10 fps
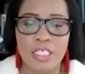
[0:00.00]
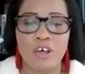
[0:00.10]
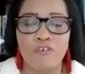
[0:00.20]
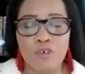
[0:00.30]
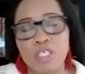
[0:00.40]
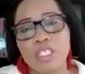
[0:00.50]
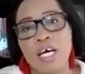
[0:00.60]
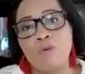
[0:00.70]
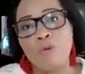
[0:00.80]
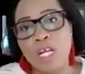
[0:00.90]
of course,
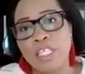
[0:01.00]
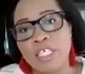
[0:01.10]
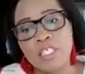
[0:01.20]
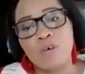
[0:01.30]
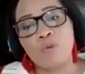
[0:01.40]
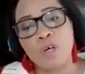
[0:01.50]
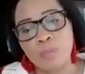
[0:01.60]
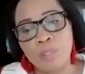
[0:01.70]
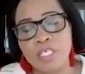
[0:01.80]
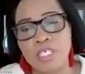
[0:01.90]
that wellness in the
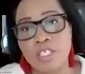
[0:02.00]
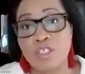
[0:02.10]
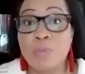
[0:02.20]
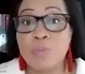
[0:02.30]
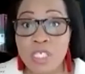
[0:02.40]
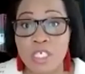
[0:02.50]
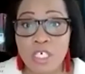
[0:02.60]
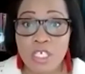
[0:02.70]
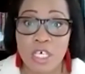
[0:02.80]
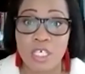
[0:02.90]
workplace is to business
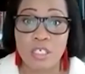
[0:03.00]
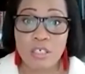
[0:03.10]
success?